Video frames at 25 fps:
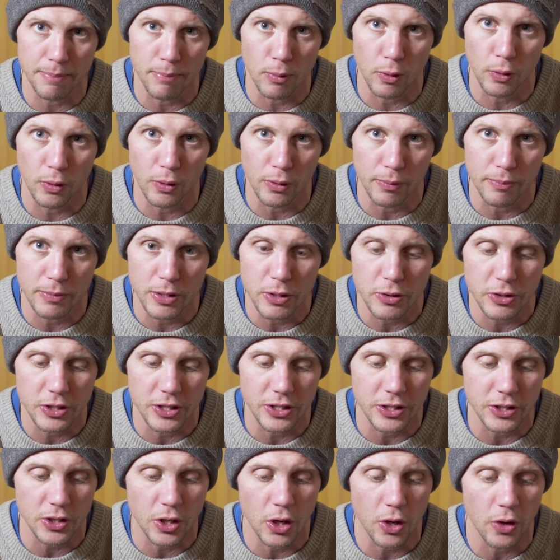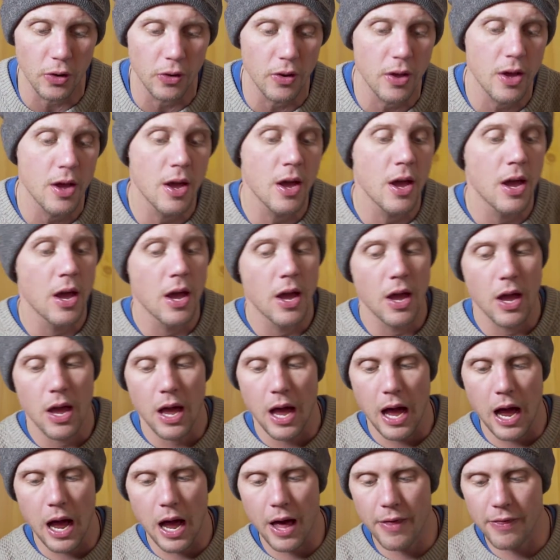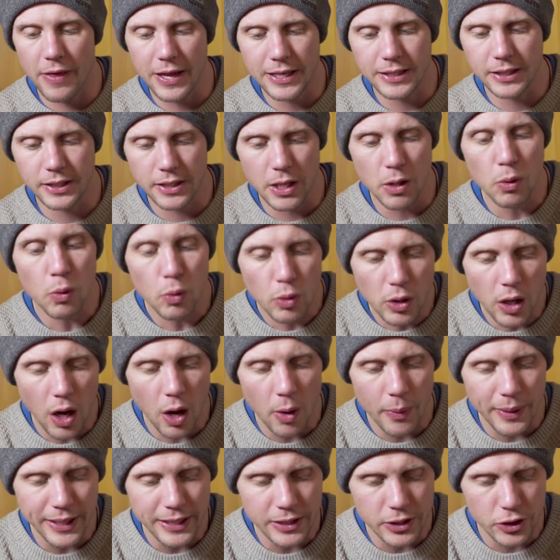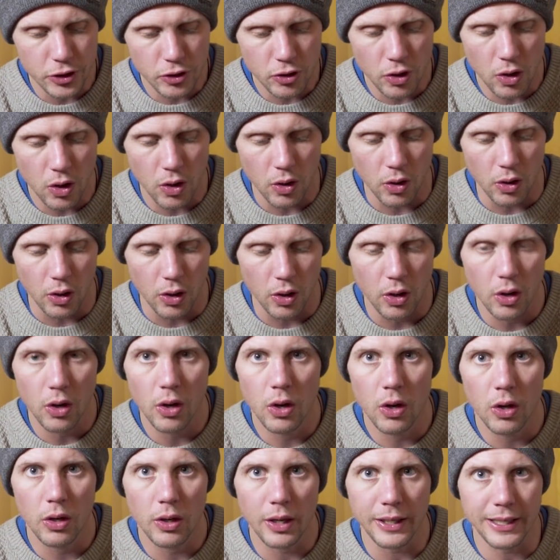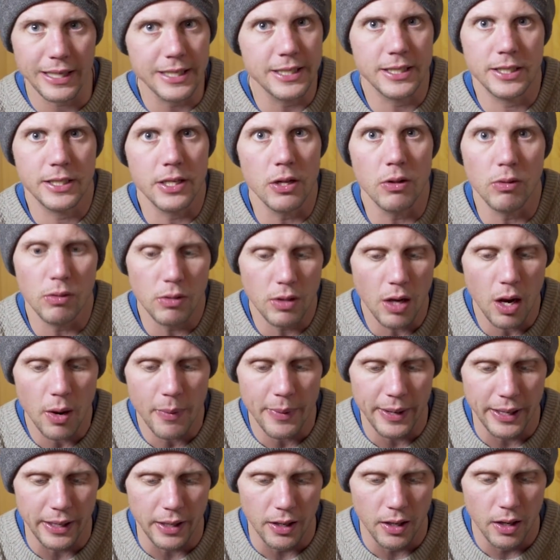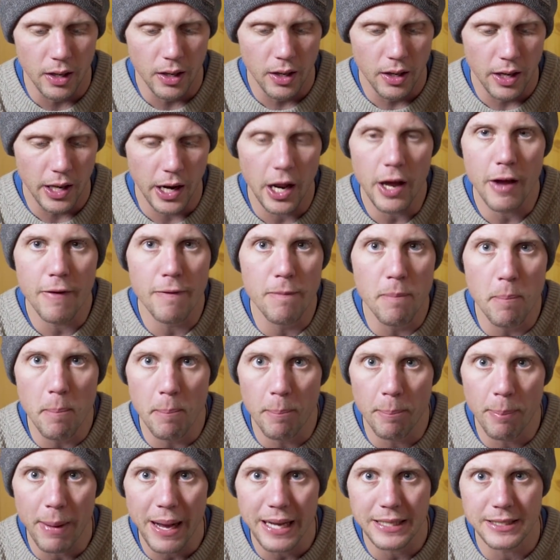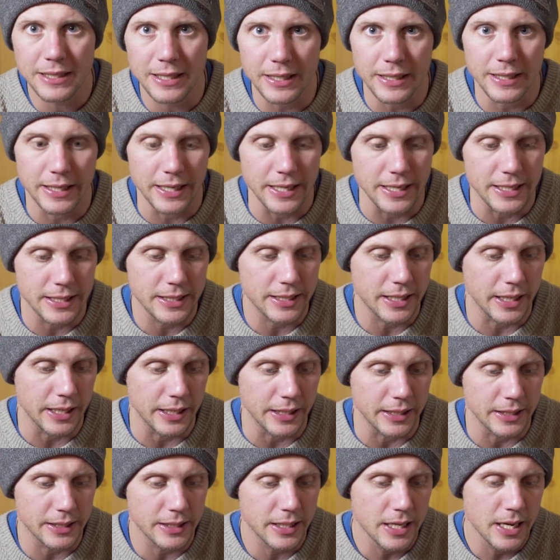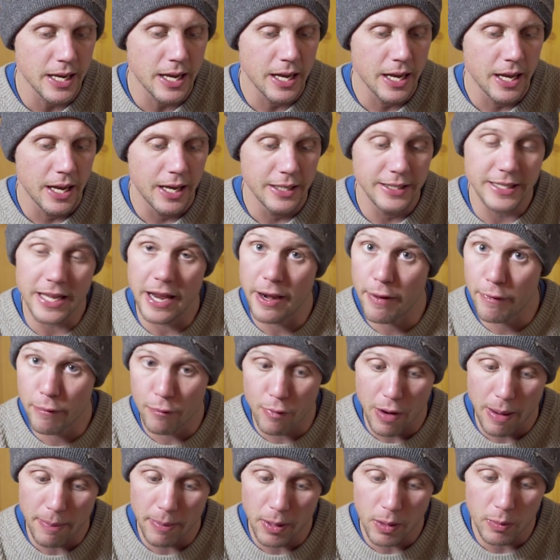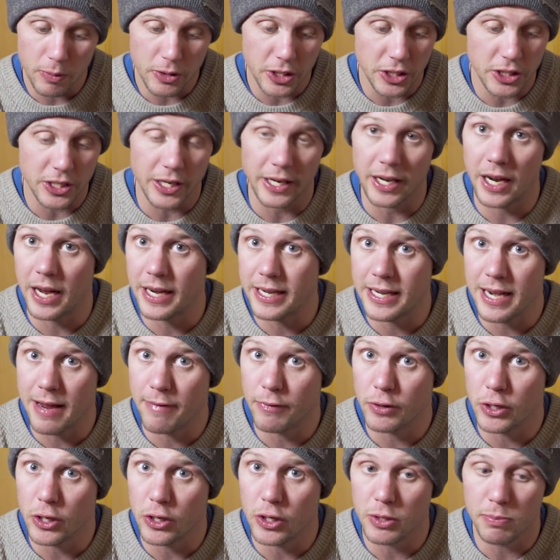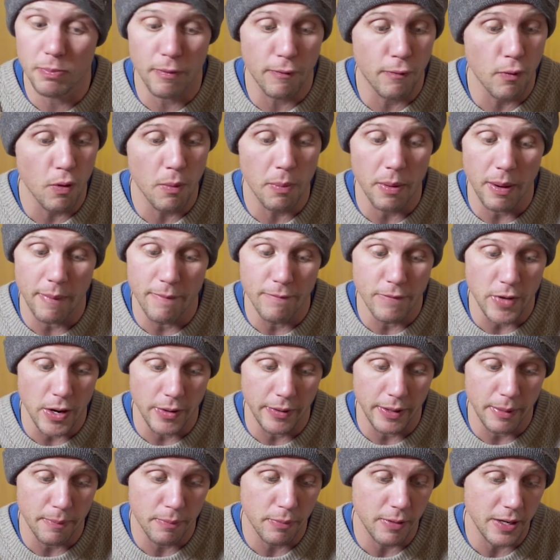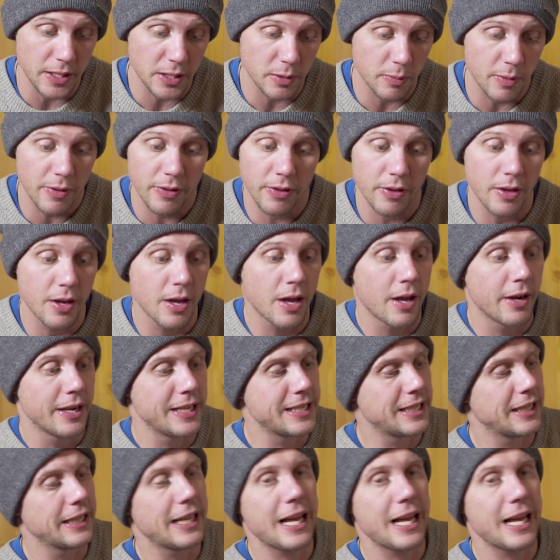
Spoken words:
the Boreal Mutants on. And they're still going strong. Like, they're still going. And I have battered these things. Zenith rubber, which is something I'd never used before, but I'm very impressed with. This